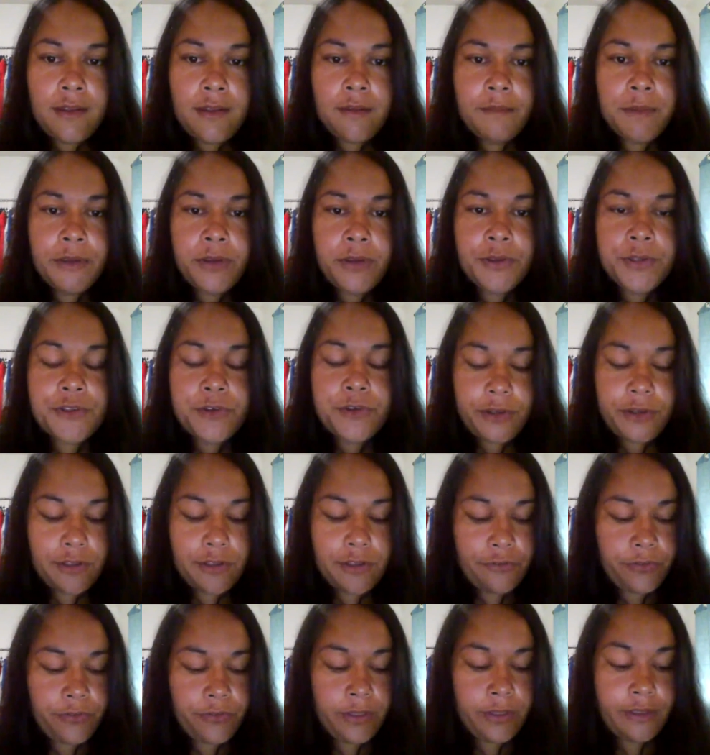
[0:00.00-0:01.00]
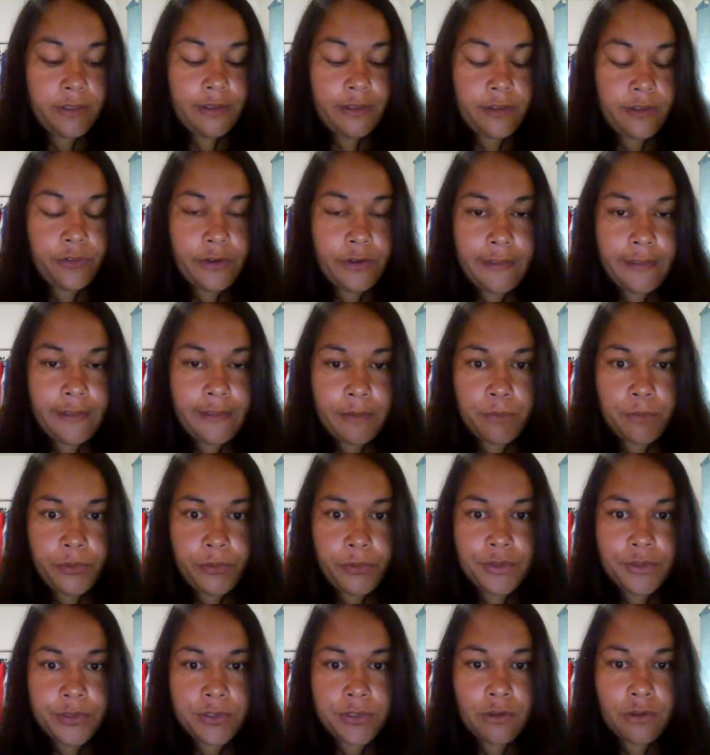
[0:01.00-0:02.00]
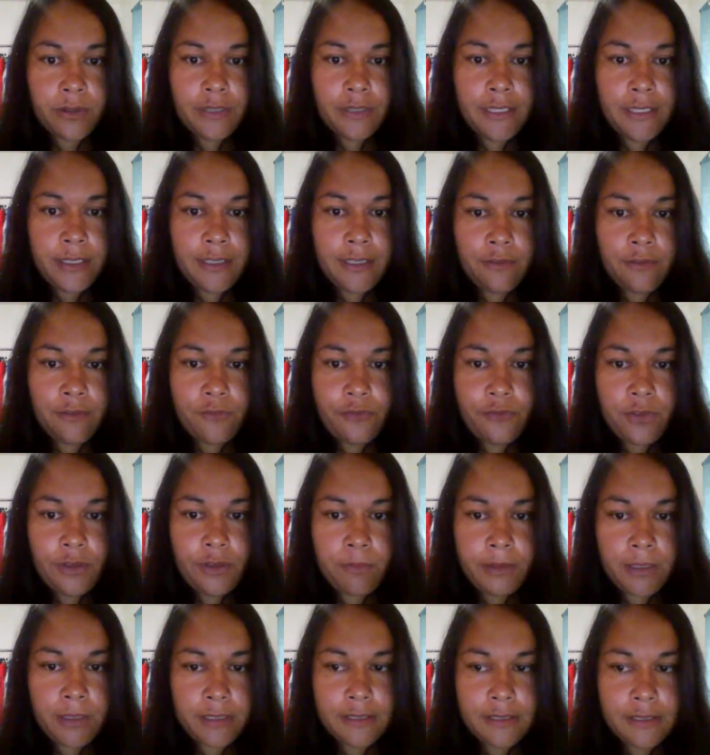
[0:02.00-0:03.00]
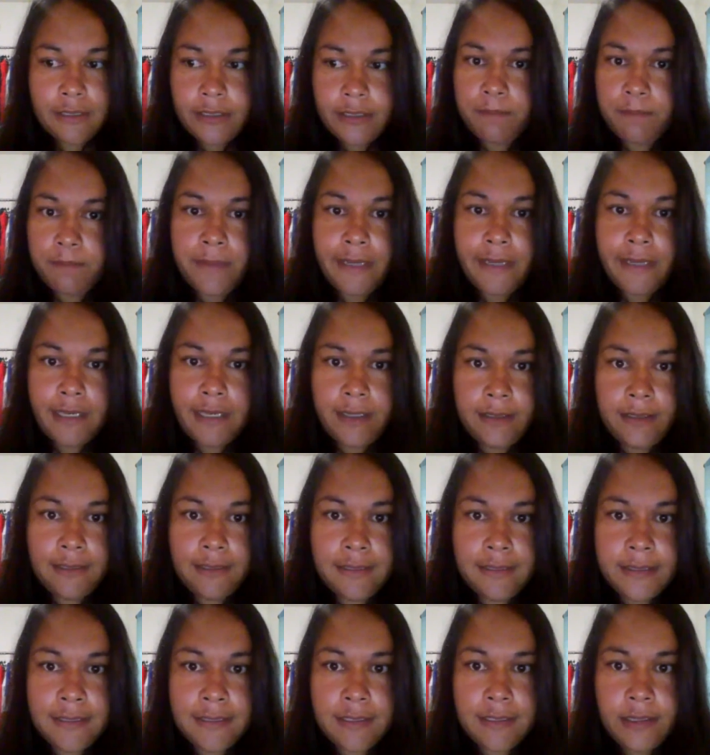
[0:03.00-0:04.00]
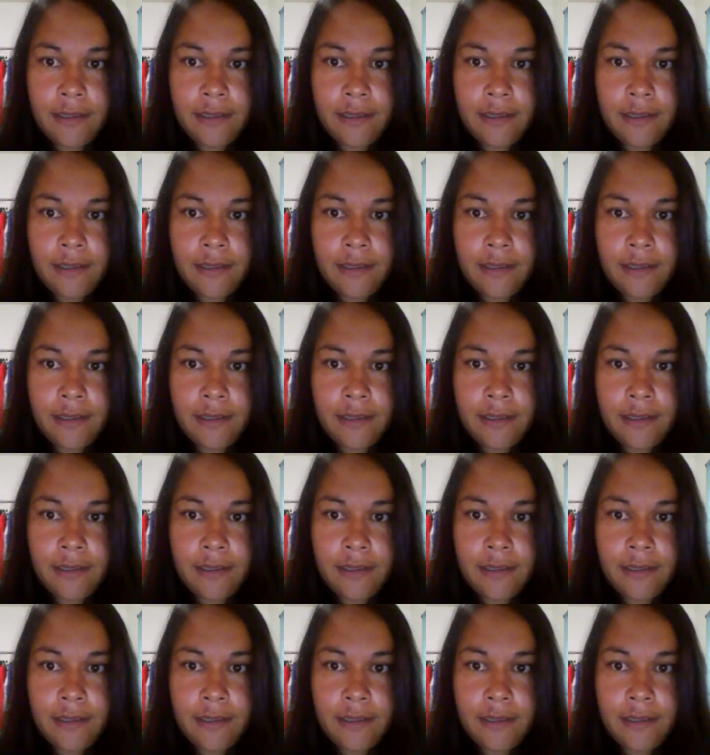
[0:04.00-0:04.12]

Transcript: because they're in different numbers in females and males.